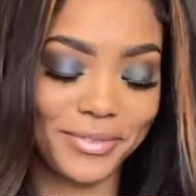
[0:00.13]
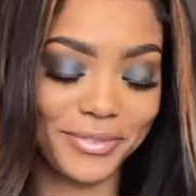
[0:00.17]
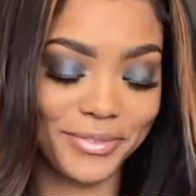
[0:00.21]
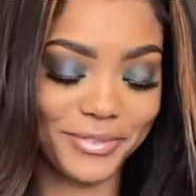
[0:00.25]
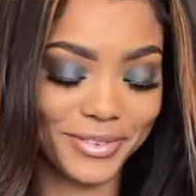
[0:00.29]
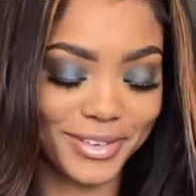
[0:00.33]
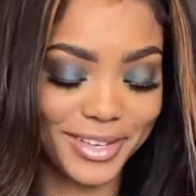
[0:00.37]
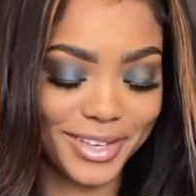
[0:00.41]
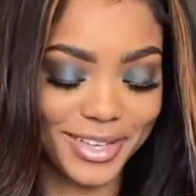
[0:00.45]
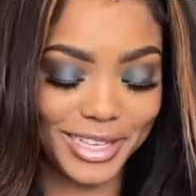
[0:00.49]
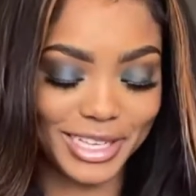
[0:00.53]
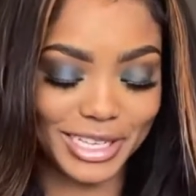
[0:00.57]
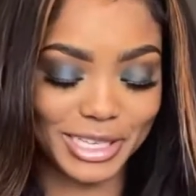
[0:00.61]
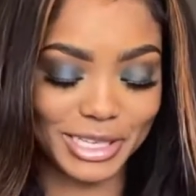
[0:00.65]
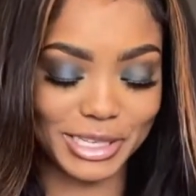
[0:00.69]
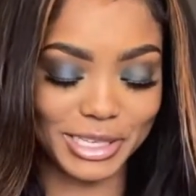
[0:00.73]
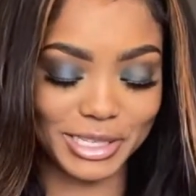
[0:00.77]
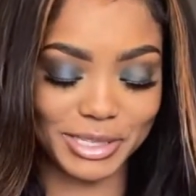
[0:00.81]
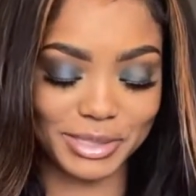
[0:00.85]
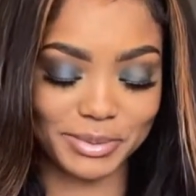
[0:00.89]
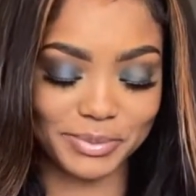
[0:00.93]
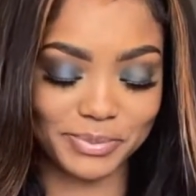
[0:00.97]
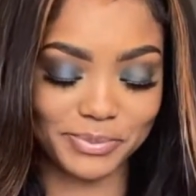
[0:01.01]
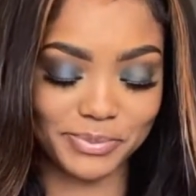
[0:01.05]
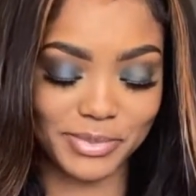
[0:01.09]

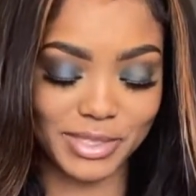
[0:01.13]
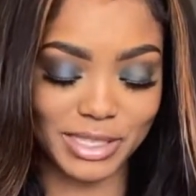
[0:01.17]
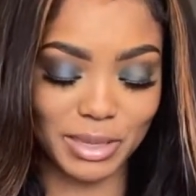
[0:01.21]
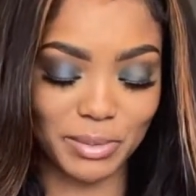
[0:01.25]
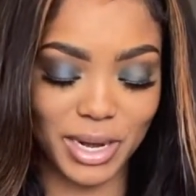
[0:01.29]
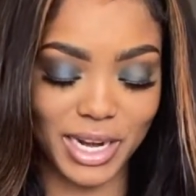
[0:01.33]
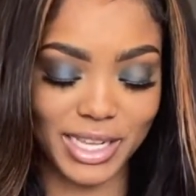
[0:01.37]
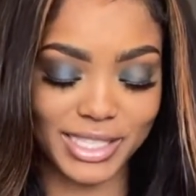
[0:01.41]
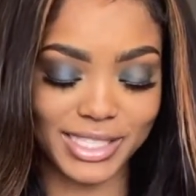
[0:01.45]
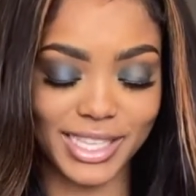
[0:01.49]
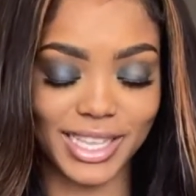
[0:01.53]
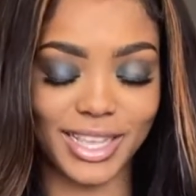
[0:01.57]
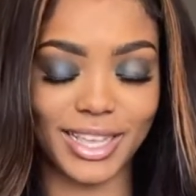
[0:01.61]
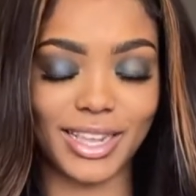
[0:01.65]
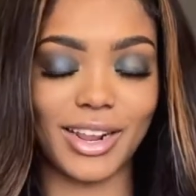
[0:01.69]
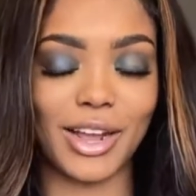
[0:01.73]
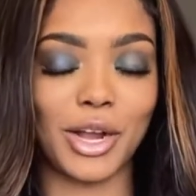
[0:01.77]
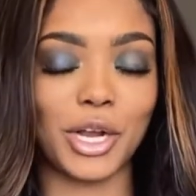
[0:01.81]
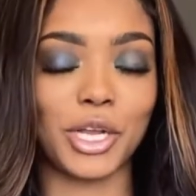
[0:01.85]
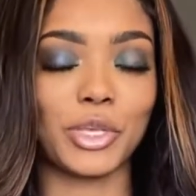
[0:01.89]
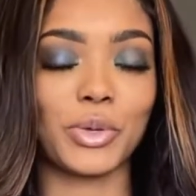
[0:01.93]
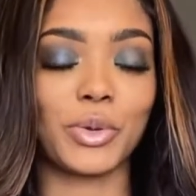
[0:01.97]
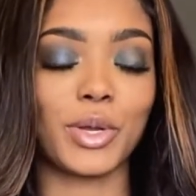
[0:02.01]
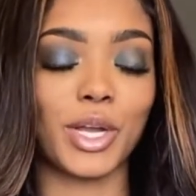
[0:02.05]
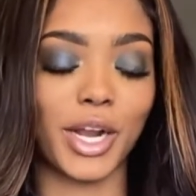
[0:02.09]
Um, somebody said, are
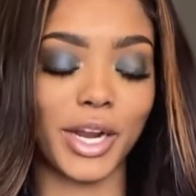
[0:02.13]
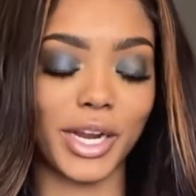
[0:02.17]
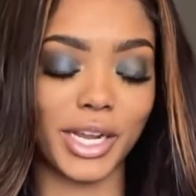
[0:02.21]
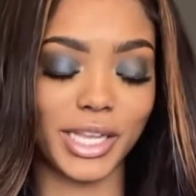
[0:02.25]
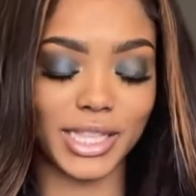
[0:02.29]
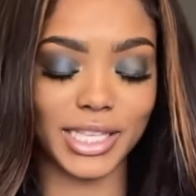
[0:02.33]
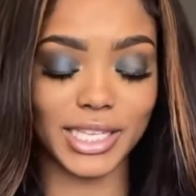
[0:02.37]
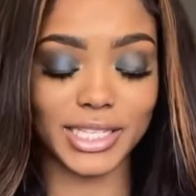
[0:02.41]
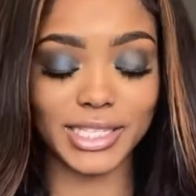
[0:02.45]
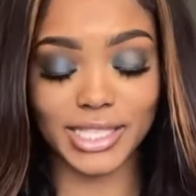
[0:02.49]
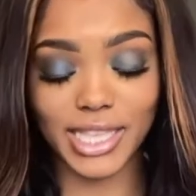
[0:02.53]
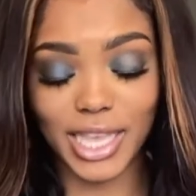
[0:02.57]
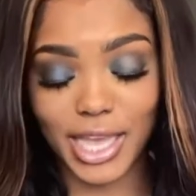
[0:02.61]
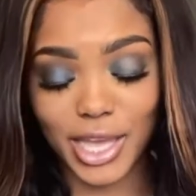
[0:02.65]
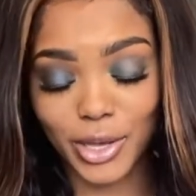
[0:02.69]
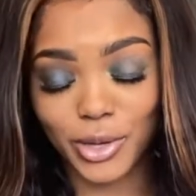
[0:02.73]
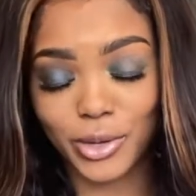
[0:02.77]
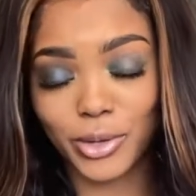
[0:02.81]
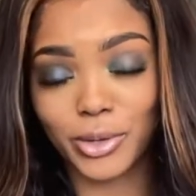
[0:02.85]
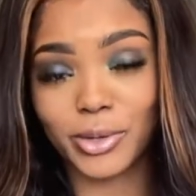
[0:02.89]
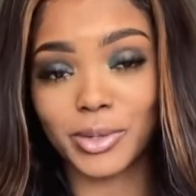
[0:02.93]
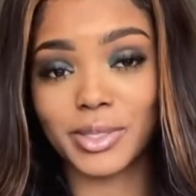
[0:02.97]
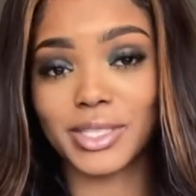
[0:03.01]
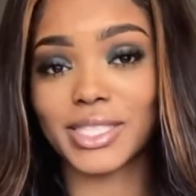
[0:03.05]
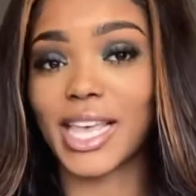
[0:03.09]
you currently
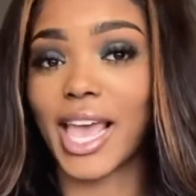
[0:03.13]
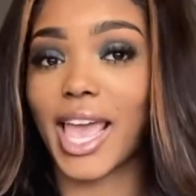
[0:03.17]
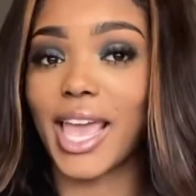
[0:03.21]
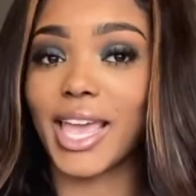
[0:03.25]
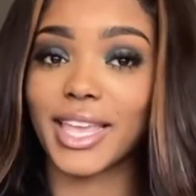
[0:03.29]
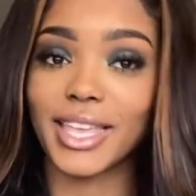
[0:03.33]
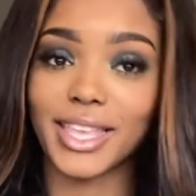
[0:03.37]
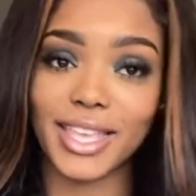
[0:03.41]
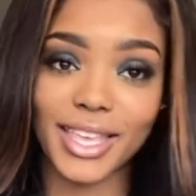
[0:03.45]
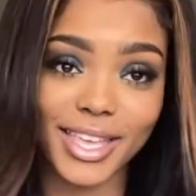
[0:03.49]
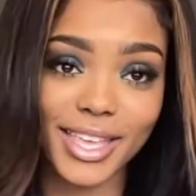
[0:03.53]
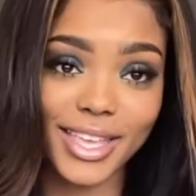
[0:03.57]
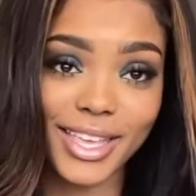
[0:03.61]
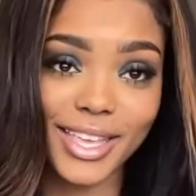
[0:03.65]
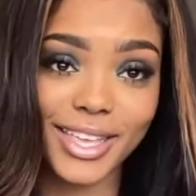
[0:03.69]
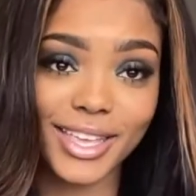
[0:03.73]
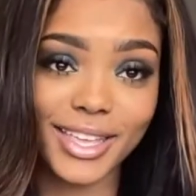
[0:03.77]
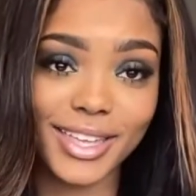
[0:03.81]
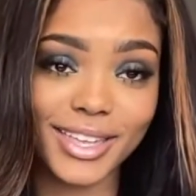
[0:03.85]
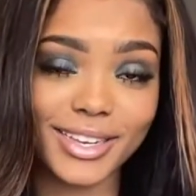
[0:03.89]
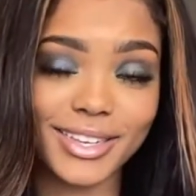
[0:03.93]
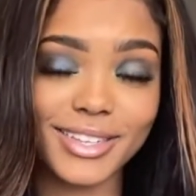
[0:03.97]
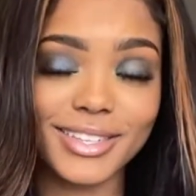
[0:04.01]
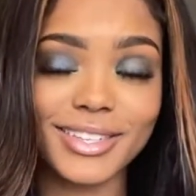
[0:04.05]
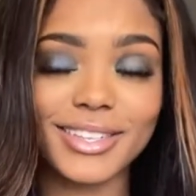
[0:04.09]
single, taken?